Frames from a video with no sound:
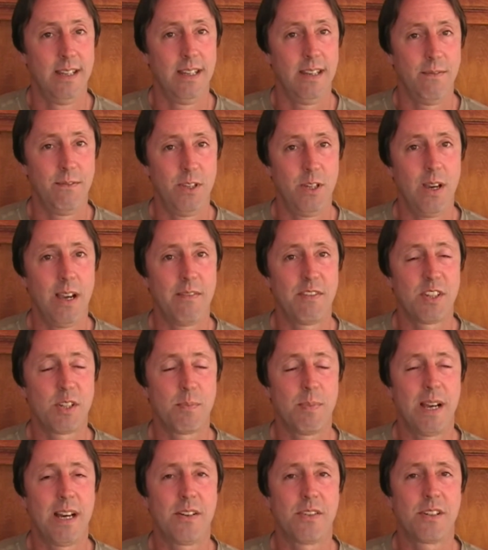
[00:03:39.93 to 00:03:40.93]
If you have a
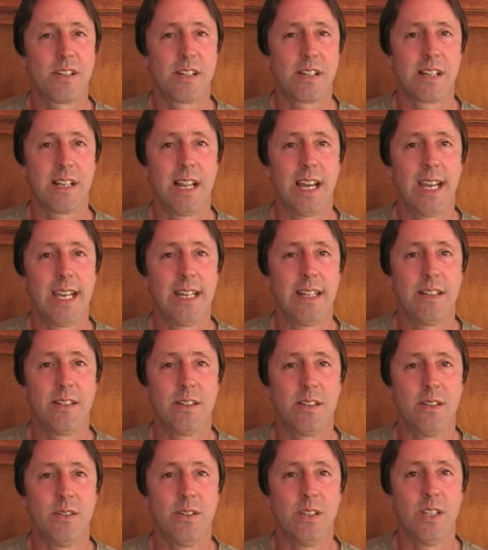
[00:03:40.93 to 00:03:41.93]
spouse that's lying
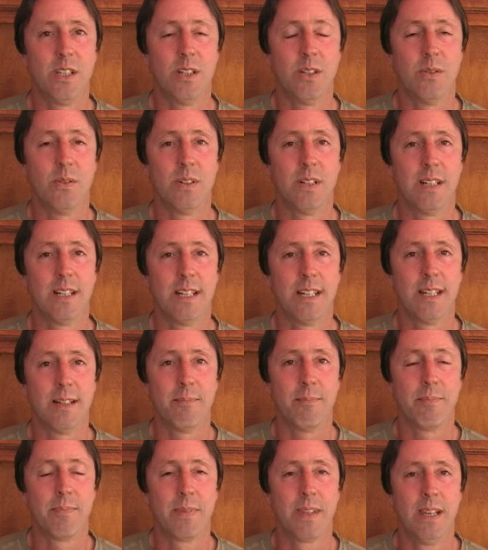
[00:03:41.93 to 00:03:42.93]
to you,
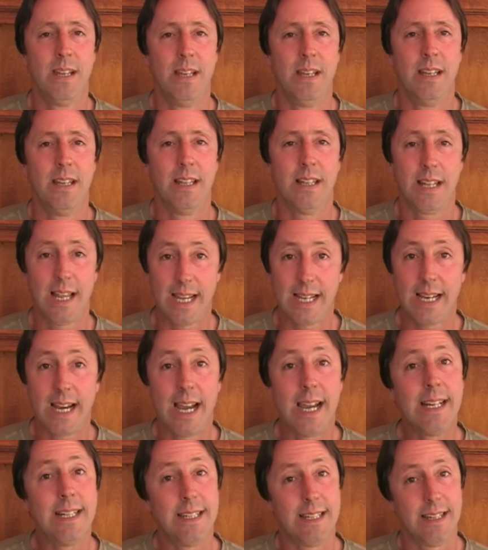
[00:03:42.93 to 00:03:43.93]
like
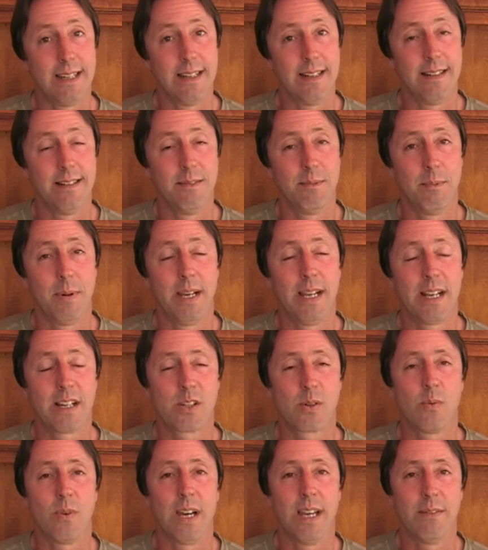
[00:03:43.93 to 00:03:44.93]
I did, my
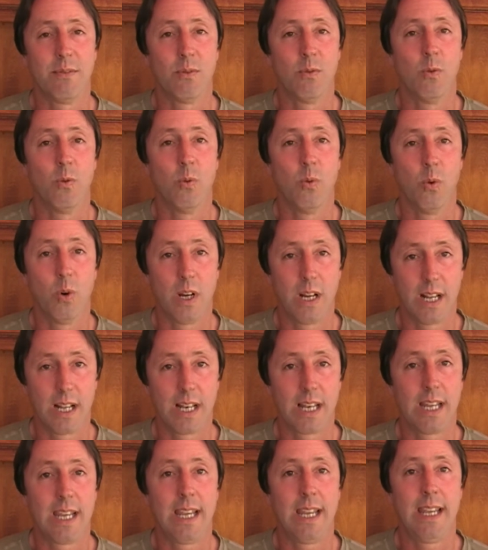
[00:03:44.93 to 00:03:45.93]
ex-wife
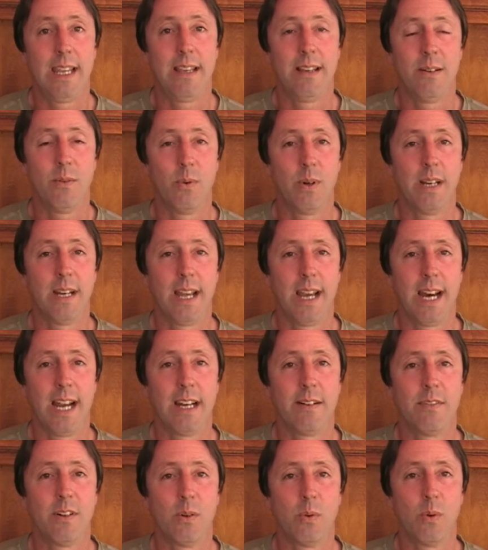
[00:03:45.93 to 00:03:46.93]
really went
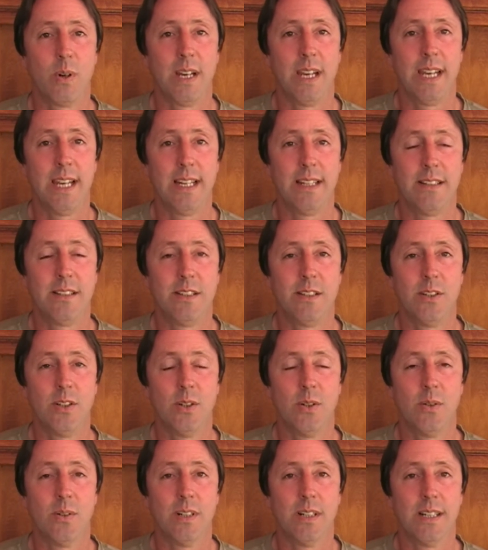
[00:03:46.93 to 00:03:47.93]
out of her way
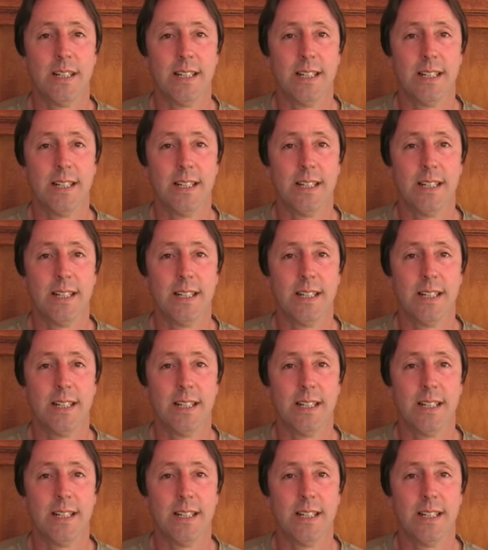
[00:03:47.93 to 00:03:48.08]
to